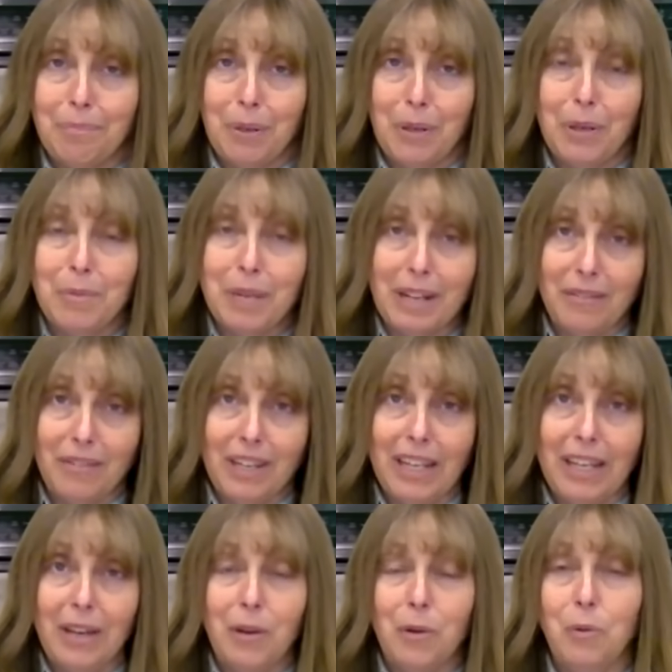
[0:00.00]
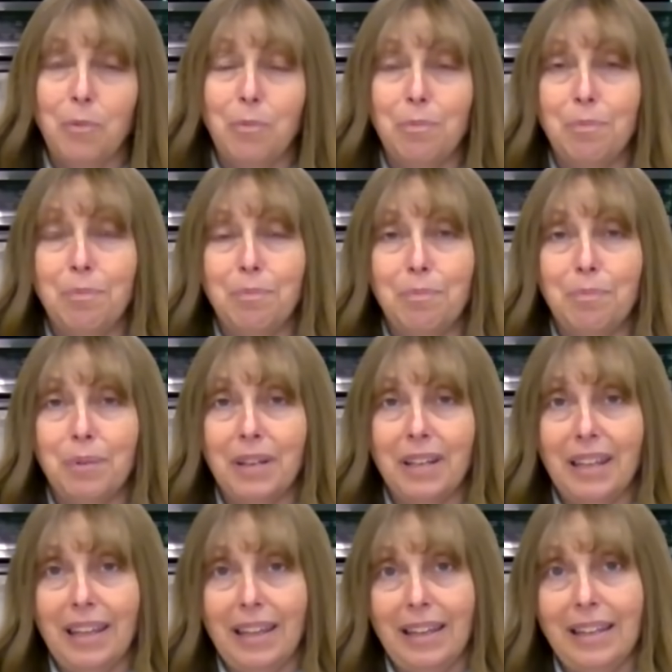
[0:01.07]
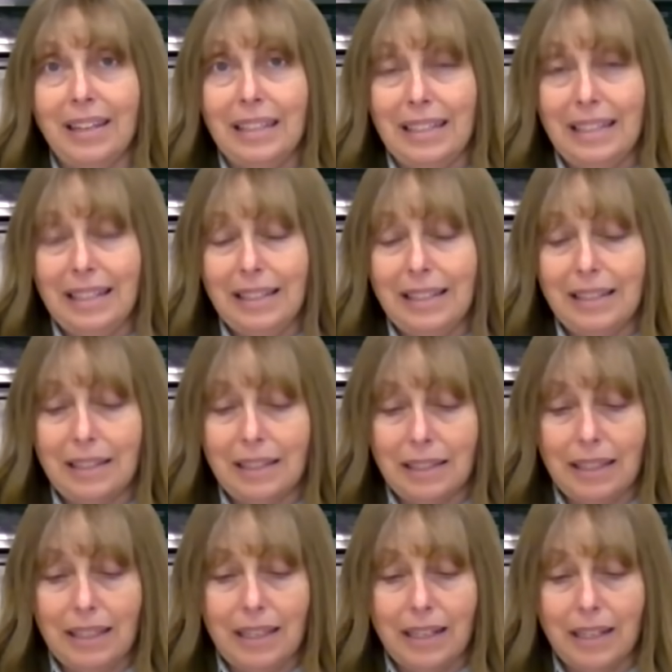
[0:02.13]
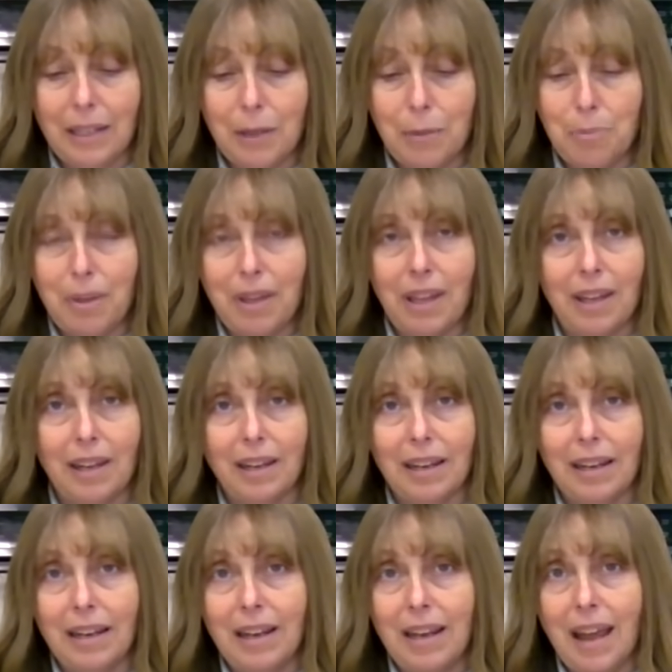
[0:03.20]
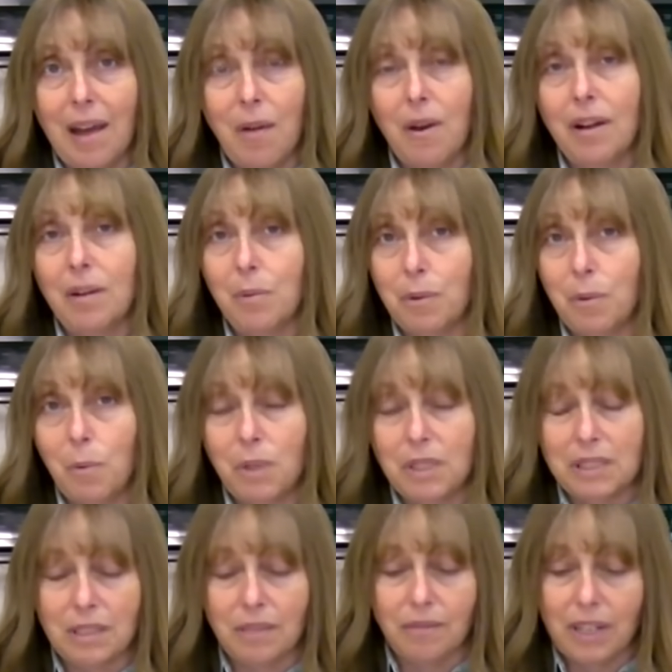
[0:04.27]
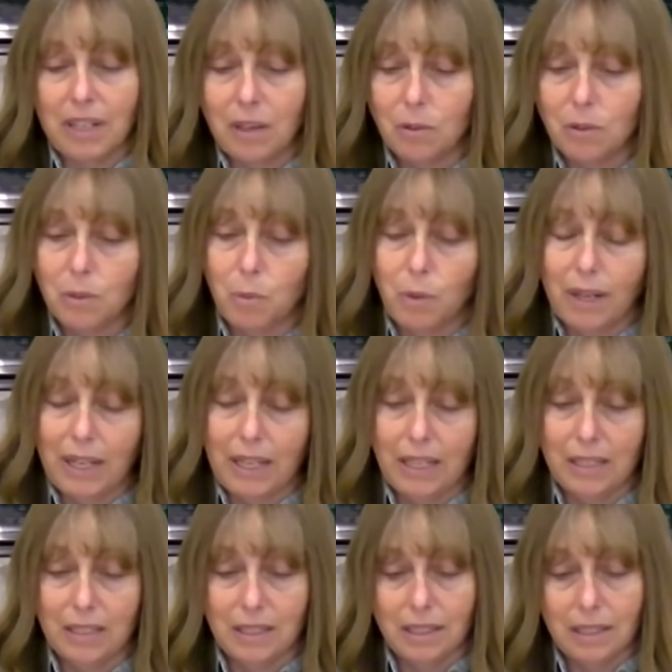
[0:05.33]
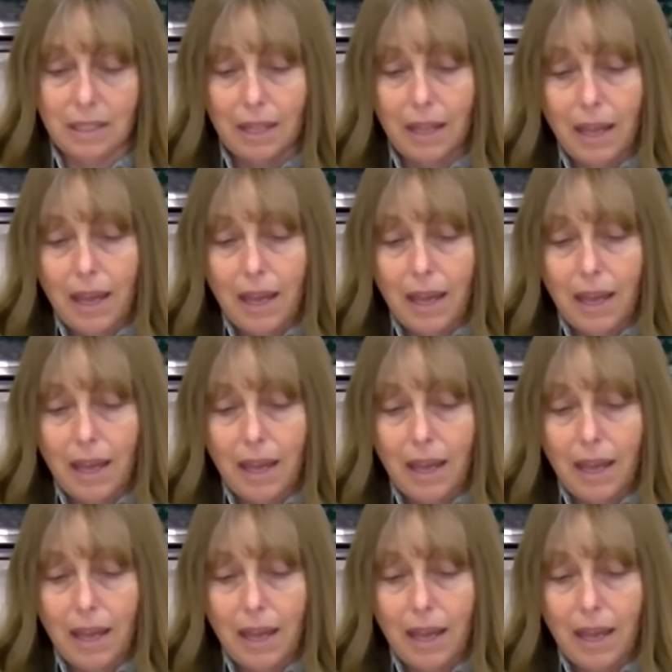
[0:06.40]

put them in a video, but it didn't get up, and now I don't know what's in videos and what isn't.